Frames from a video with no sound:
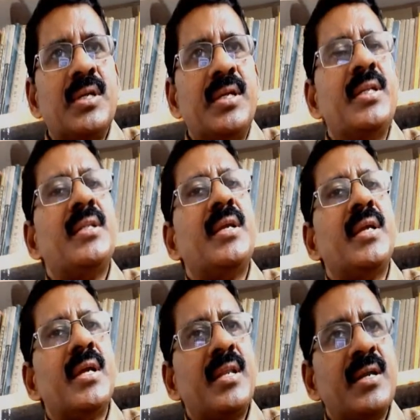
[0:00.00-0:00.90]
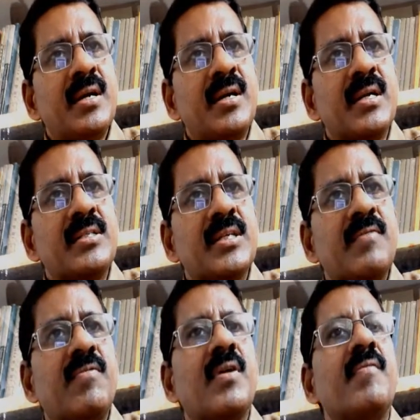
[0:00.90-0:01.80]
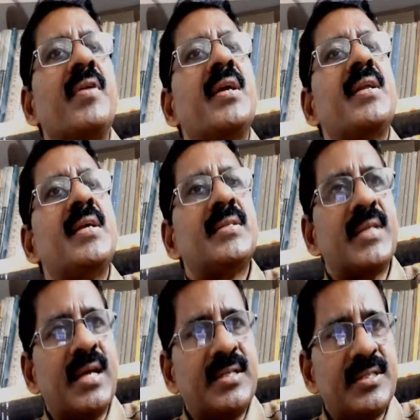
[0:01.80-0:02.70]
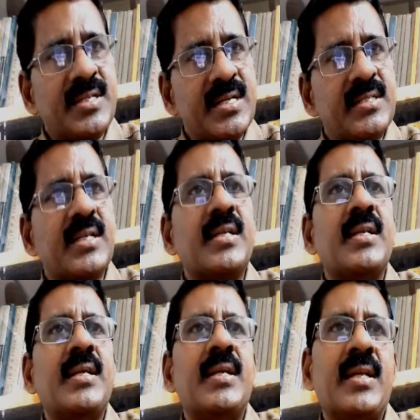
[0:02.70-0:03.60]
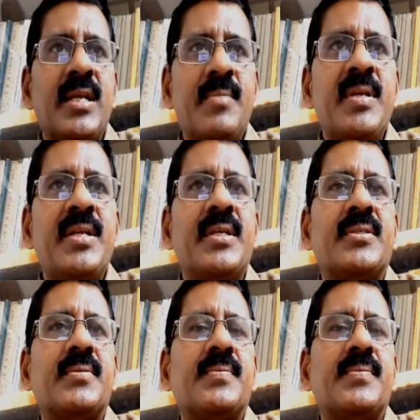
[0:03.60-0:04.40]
in the area concerned for various accidents and legal liabilities.